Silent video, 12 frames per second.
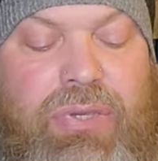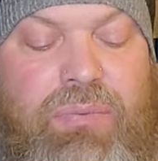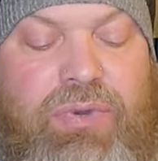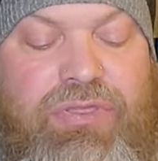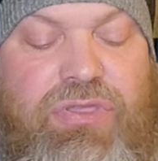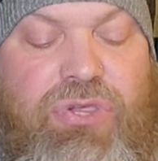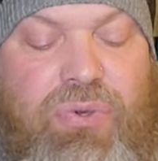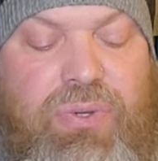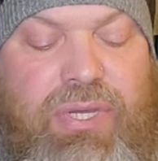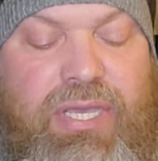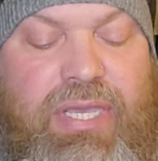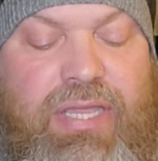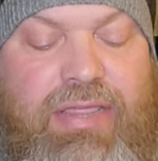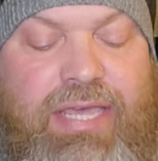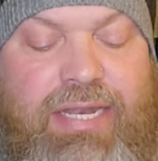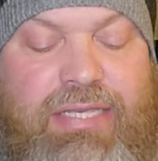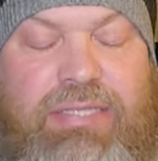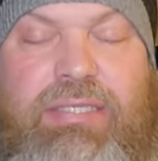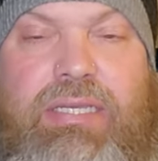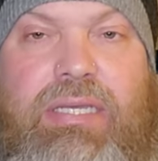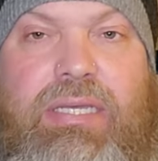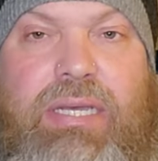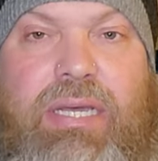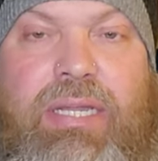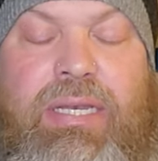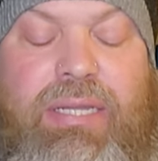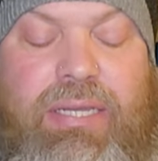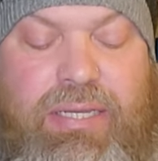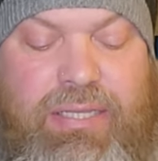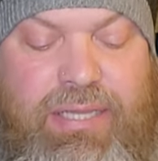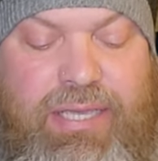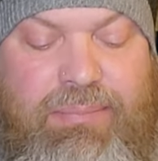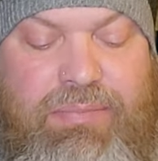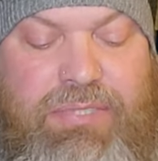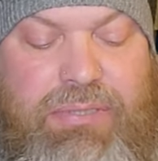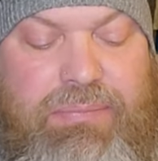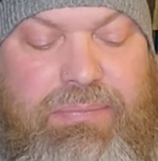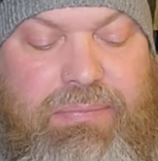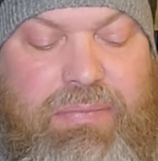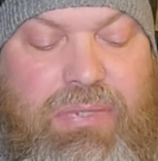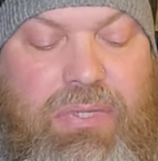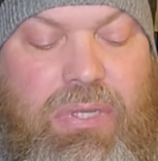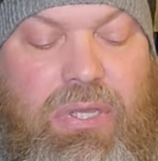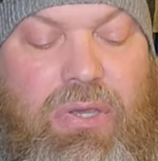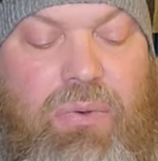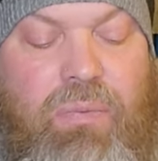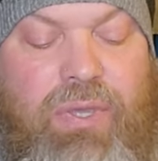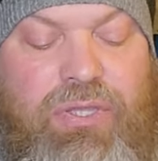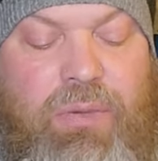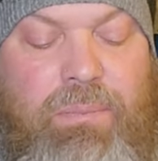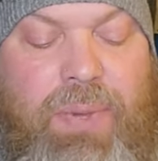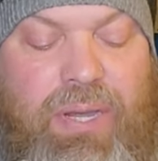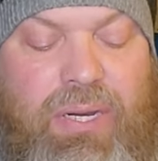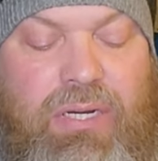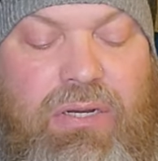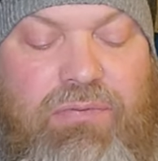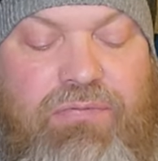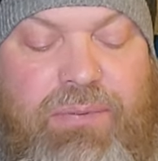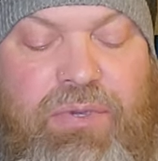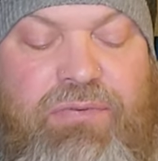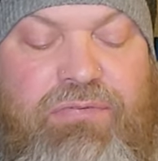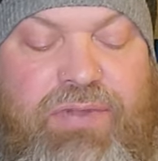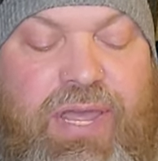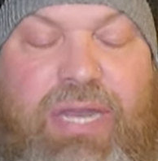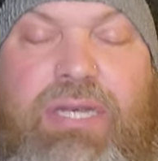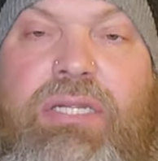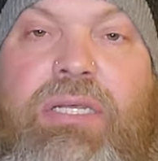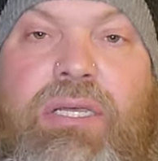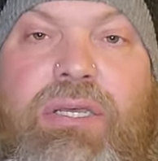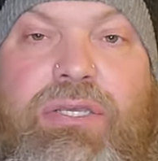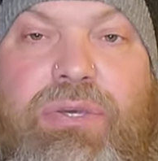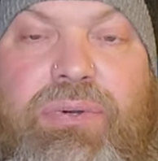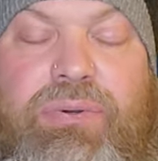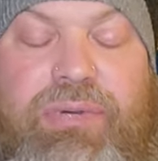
with joy that is unacclaimed. When you part from your friend, you